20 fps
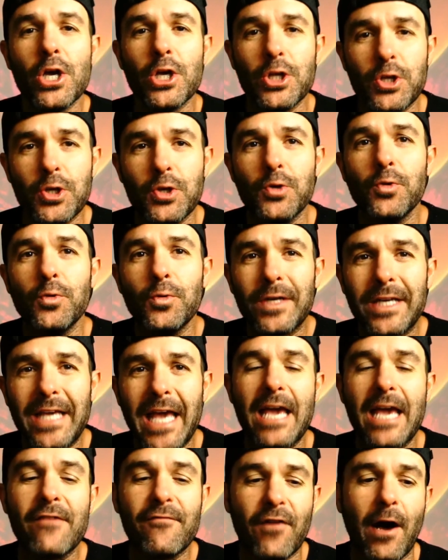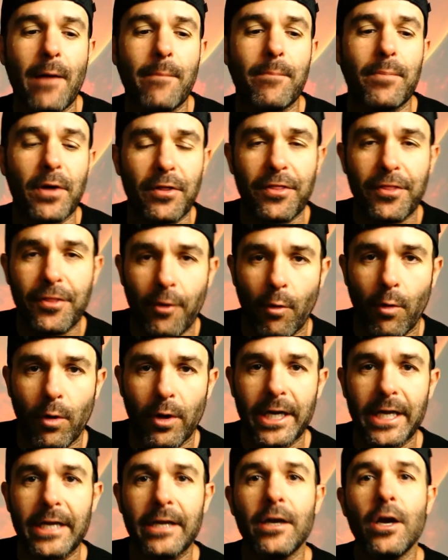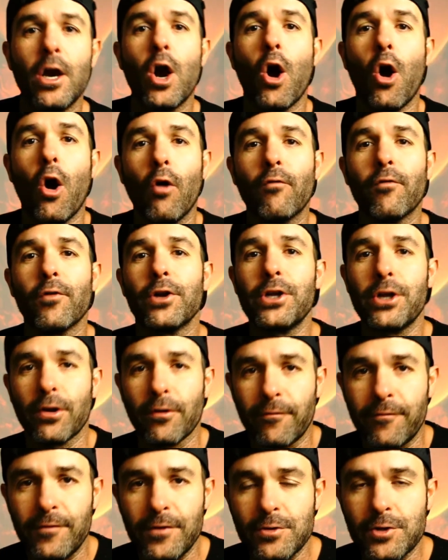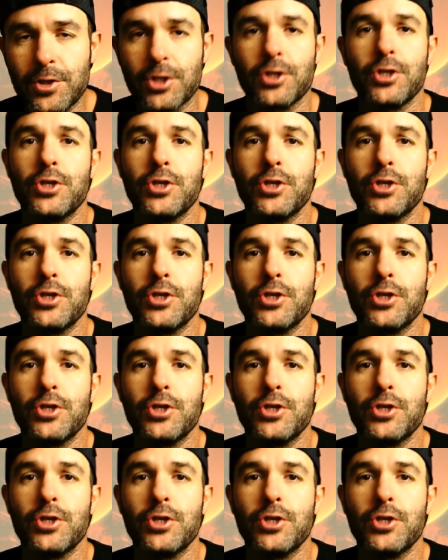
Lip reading: You gave up authority over your future.